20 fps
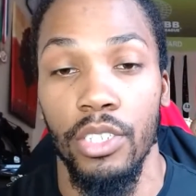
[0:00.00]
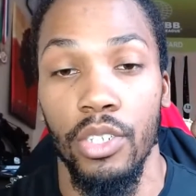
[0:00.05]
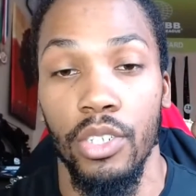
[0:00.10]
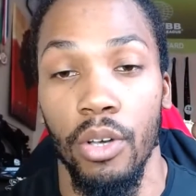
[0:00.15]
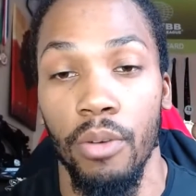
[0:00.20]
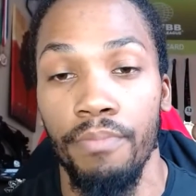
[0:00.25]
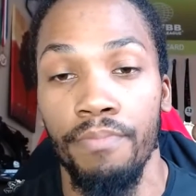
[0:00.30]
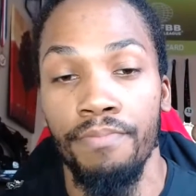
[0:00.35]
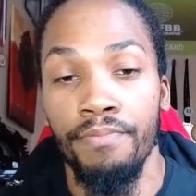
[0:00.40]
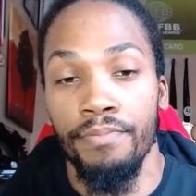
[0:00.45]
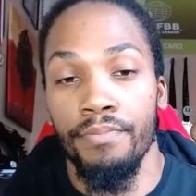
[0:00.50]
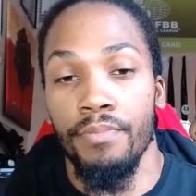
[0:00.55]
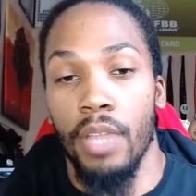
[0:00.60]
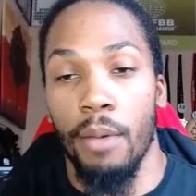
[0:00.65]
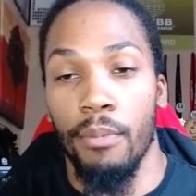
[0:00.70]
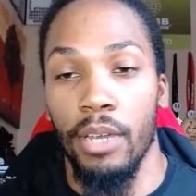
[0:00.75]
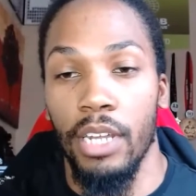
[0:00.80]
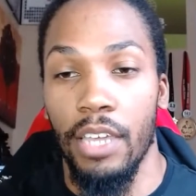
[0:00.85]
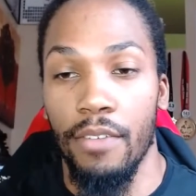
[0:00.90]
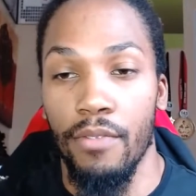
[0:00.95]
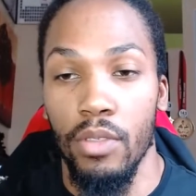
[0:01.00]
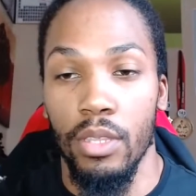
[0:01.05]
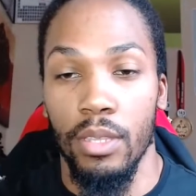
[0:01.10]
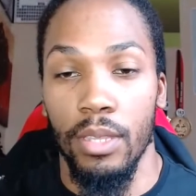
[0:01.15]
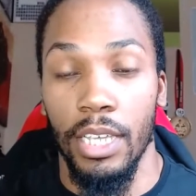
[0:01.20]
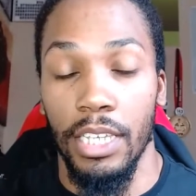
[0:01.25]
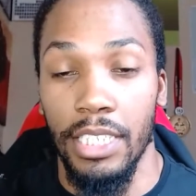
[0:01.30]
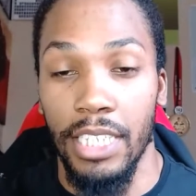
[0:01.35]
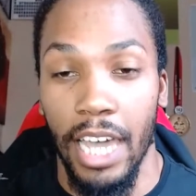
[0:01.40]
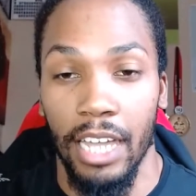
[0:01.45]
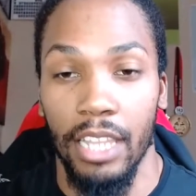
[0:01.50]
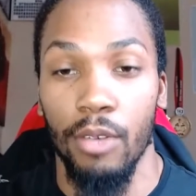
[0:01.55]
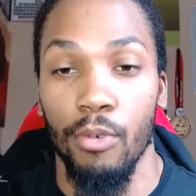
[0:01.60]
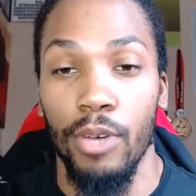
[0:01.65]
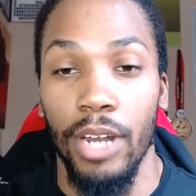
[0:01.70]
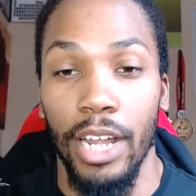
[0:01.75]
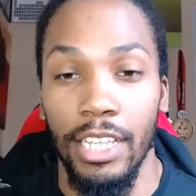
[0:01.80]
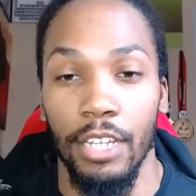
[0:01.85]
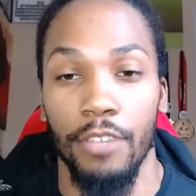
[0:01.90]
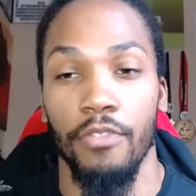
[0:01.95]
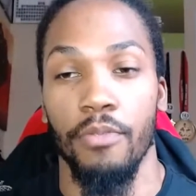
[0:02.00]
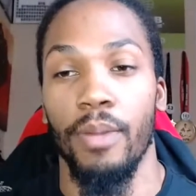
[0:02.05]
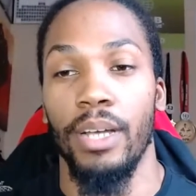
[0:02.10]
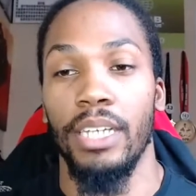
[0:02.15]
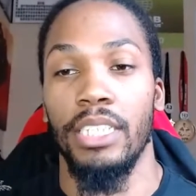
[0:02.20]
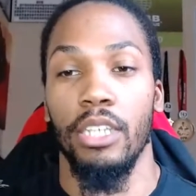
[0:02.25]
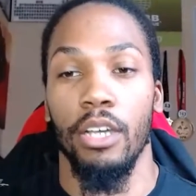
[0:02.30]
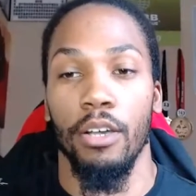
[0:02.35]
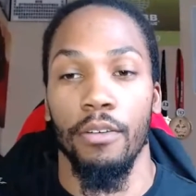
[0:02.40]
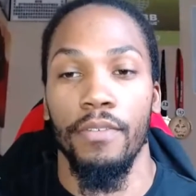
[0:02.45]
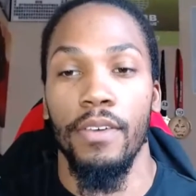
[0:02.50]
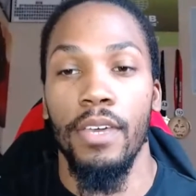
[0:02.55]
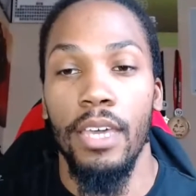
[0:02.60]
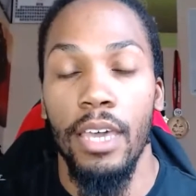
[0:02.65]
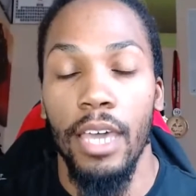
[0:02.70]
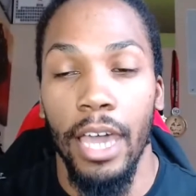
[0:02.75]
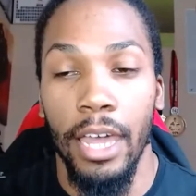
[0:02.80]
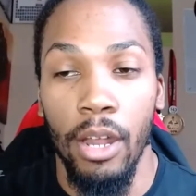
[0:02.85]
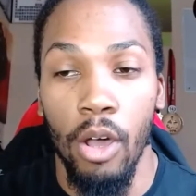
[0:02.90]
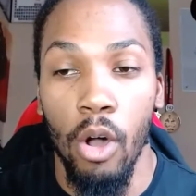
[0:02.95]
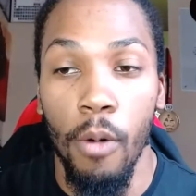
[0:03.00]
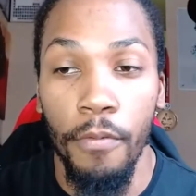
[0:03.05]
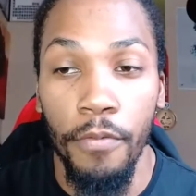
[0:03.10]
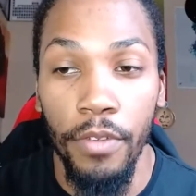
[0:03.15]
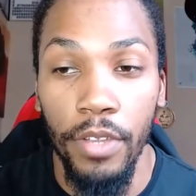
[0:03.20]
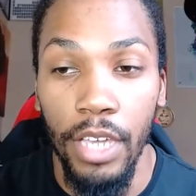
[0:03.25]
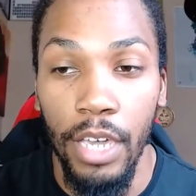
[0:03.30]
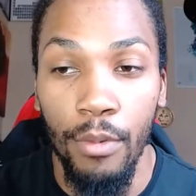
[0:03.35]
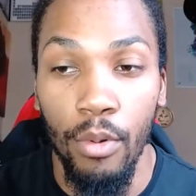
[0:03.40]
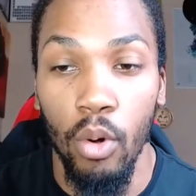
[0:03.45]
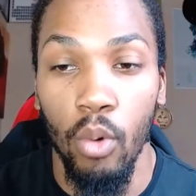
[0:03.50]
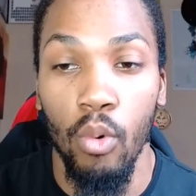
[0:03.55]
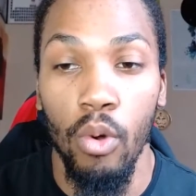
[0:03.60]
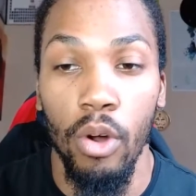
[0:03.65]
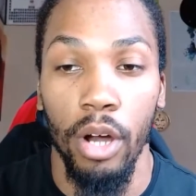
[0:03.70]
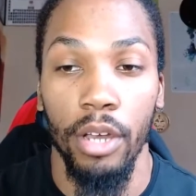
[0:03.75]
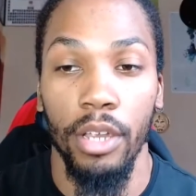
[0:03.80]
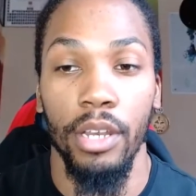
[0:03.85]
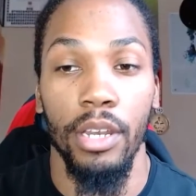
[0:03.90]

So I'm going to give you exactly what I did for myself, and hopefully it will work.